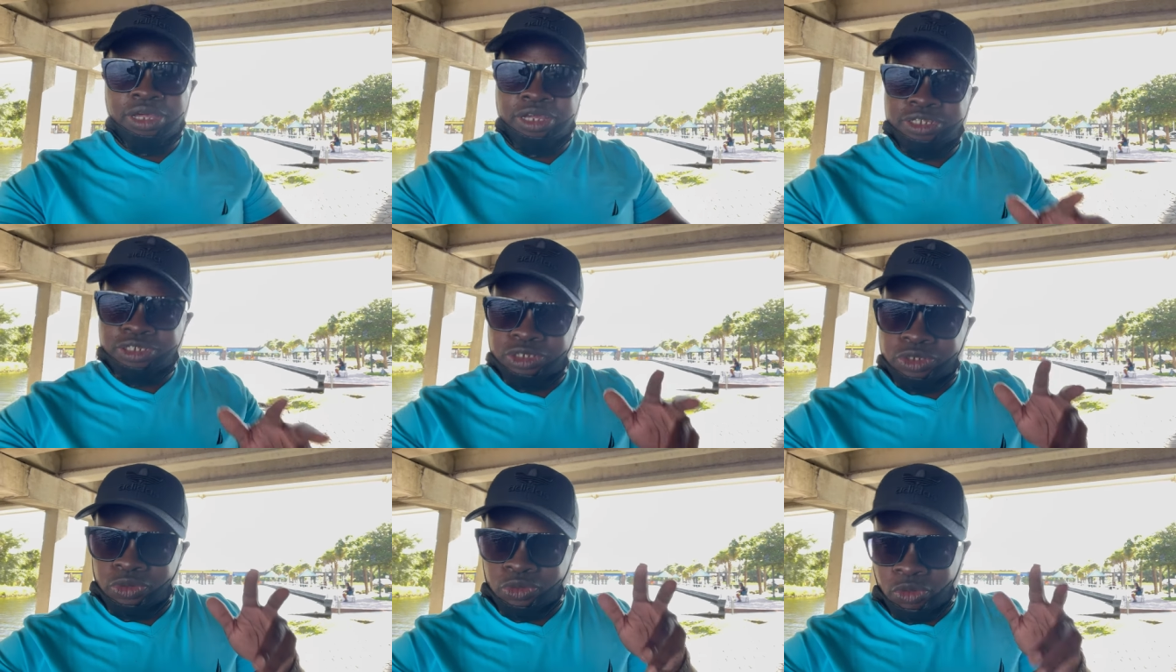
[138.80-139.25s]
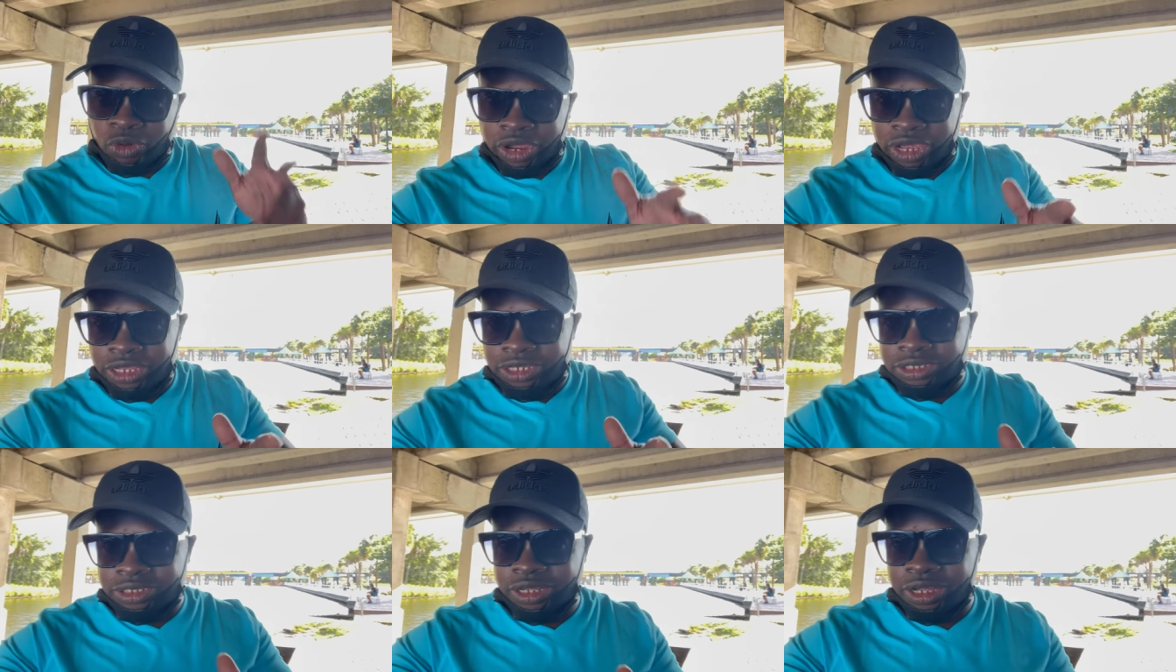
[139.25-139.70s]
She
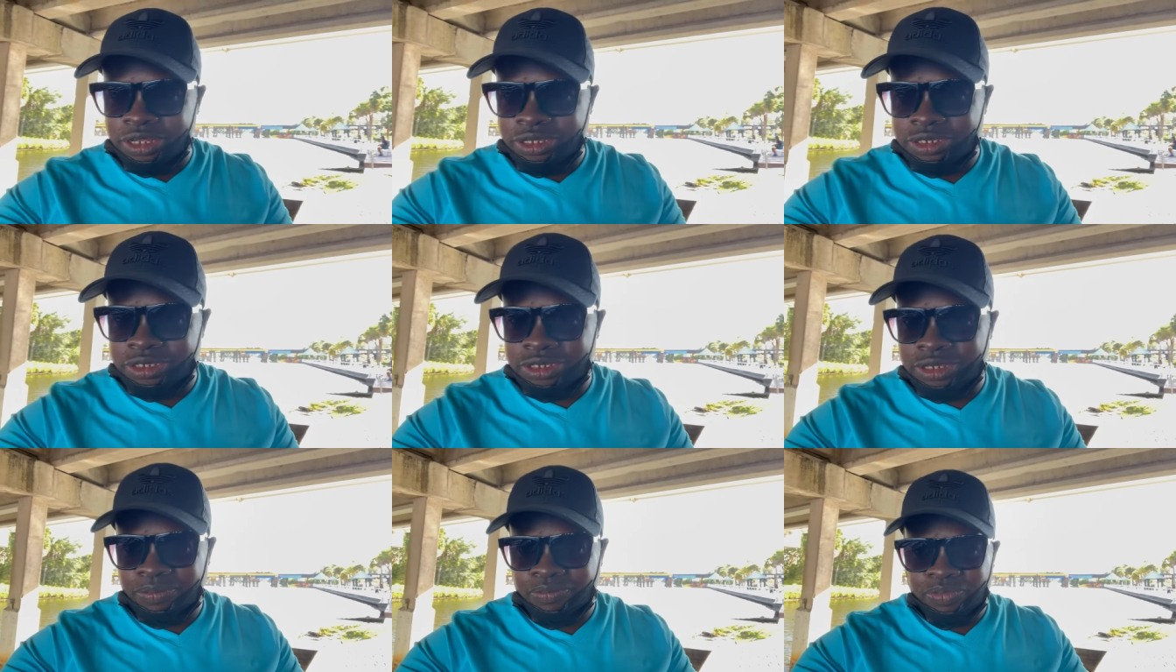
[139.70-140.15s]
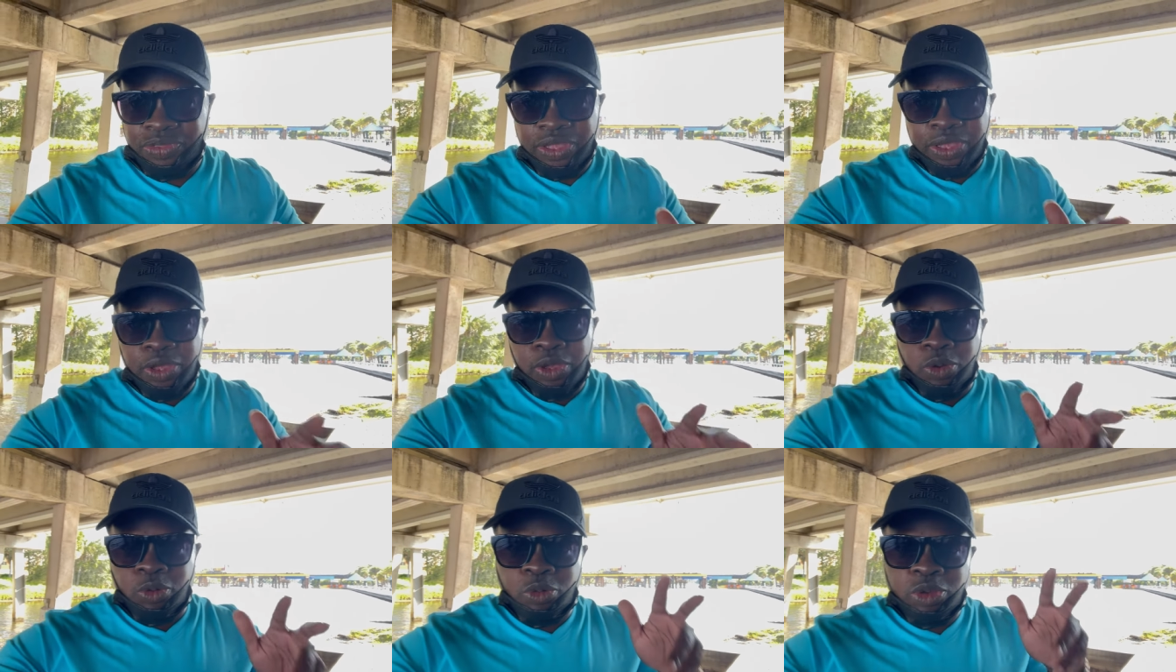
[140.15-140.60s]
raised us.
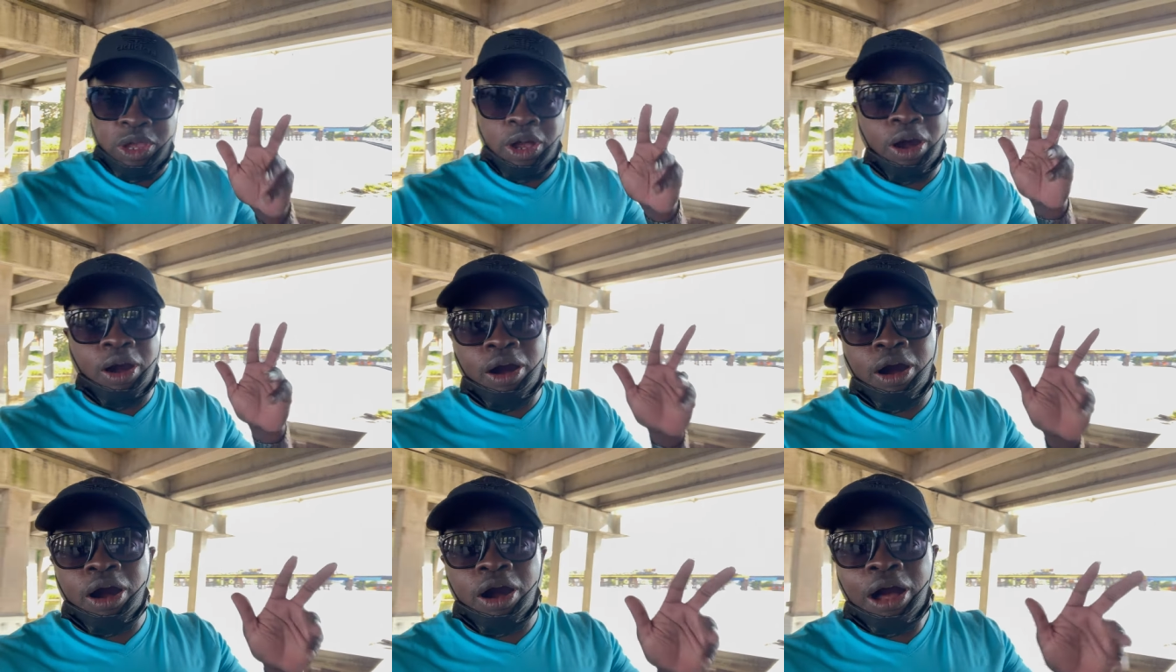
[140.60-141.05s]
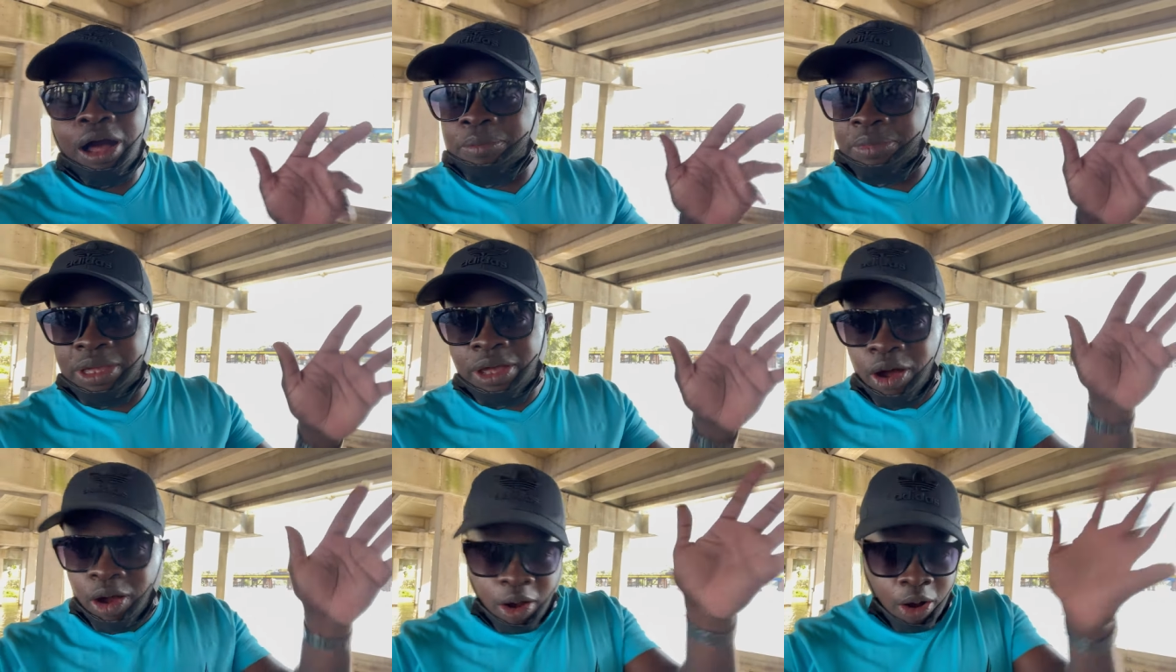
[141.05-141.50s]

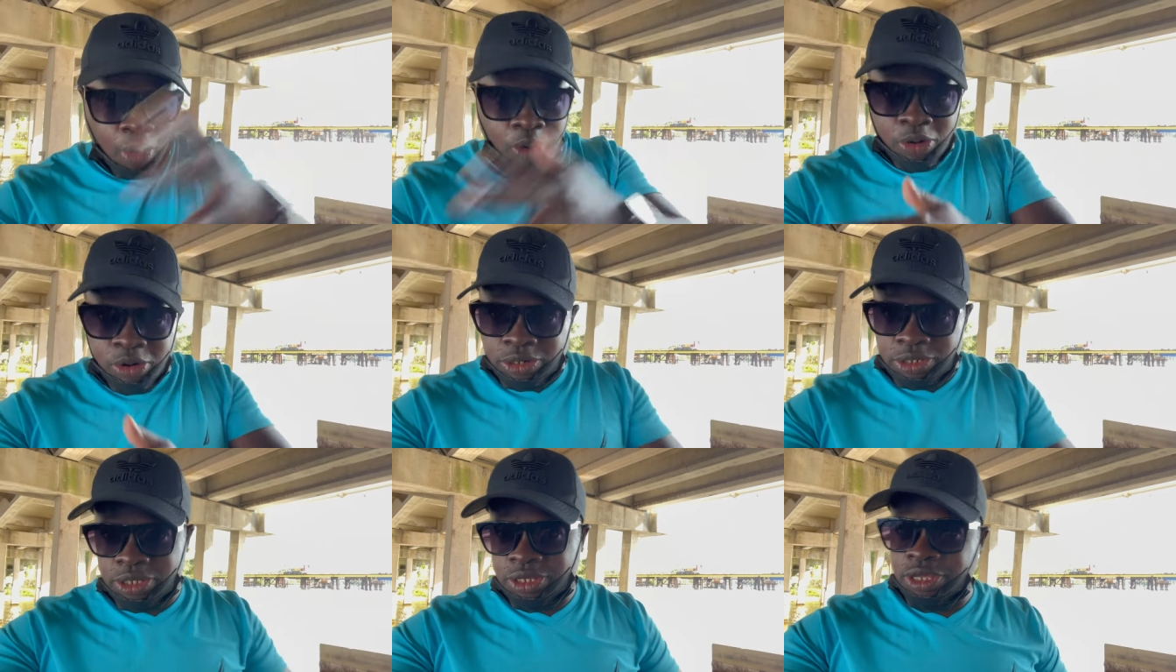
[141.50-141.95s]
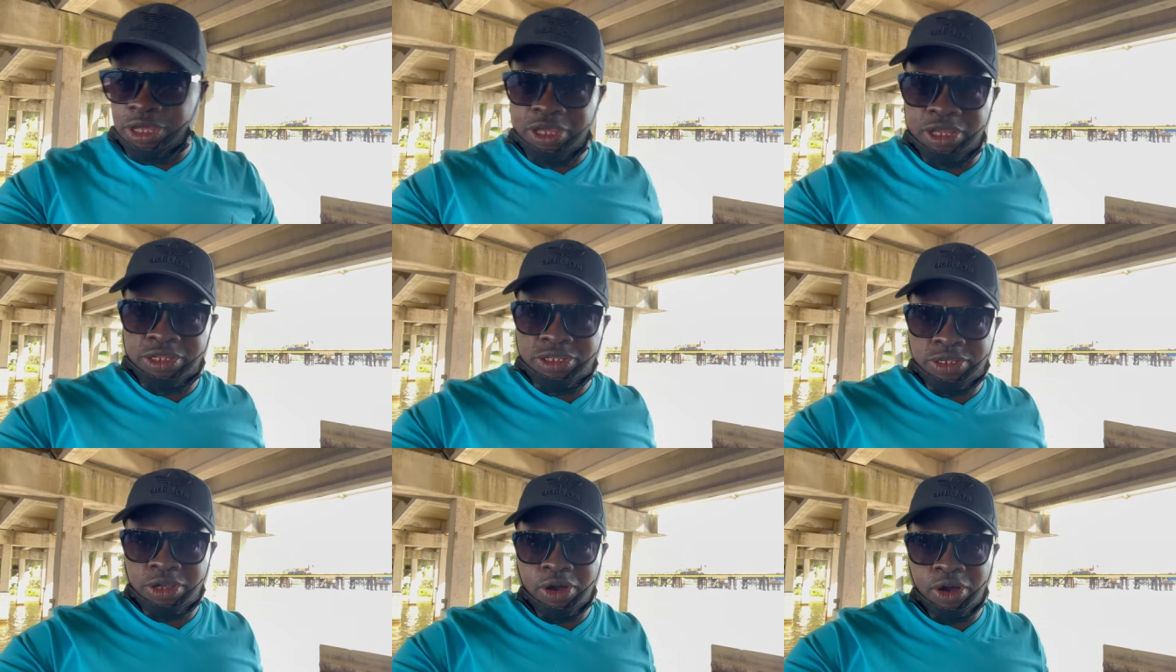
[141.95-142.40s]
All her
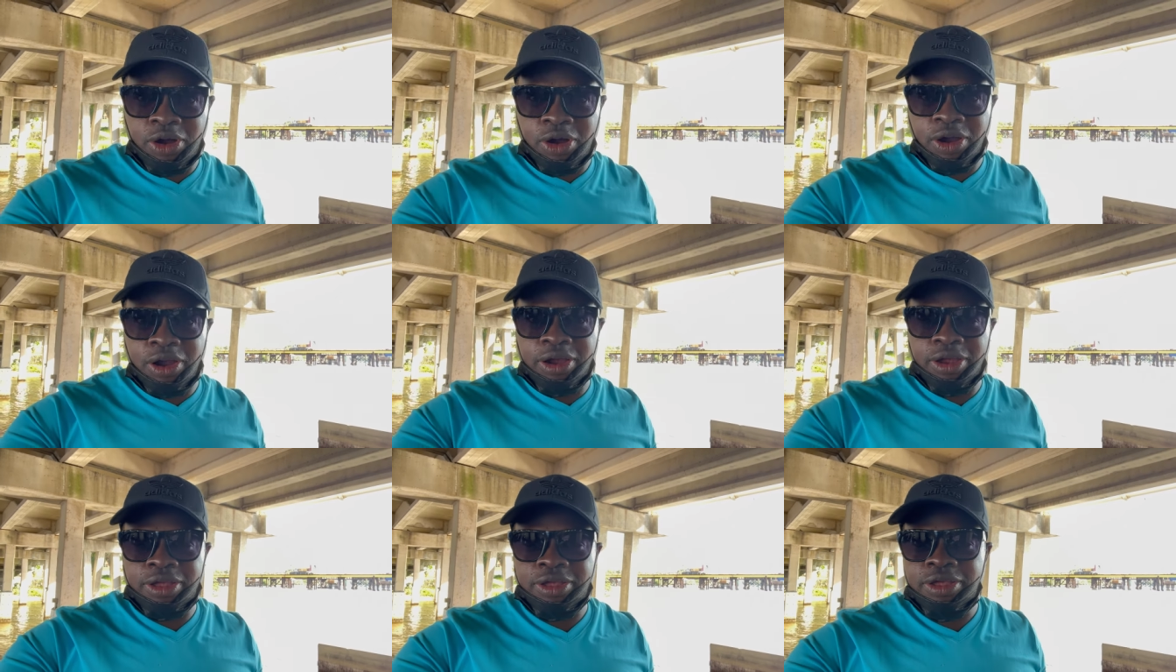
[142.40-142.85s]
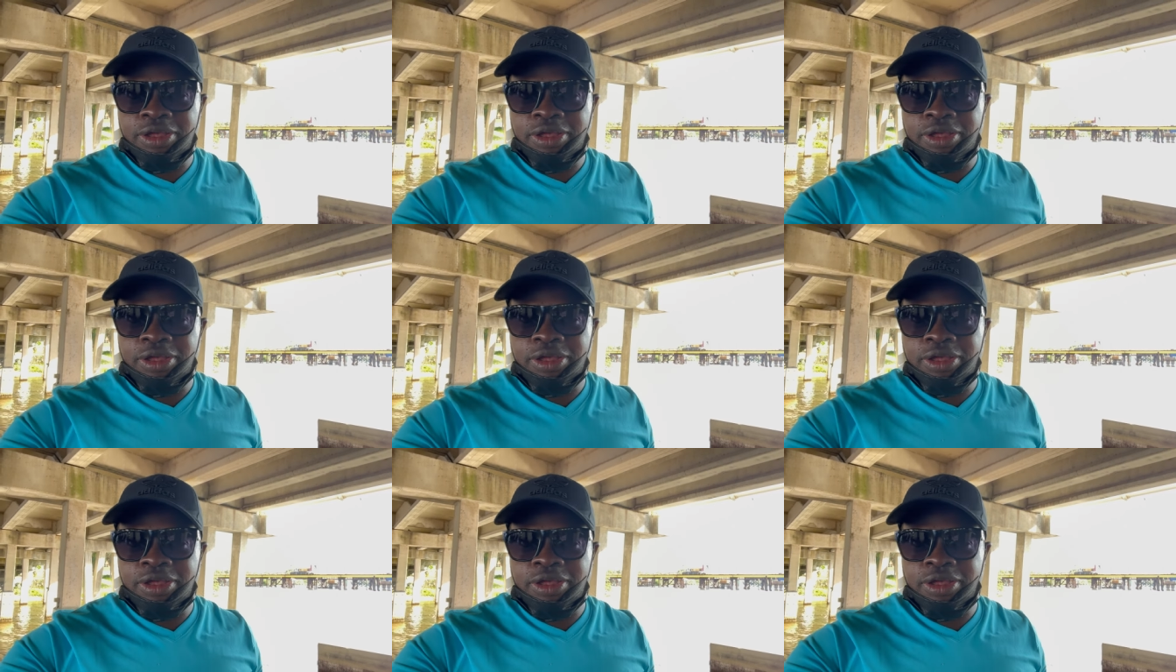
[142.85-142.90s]
kids are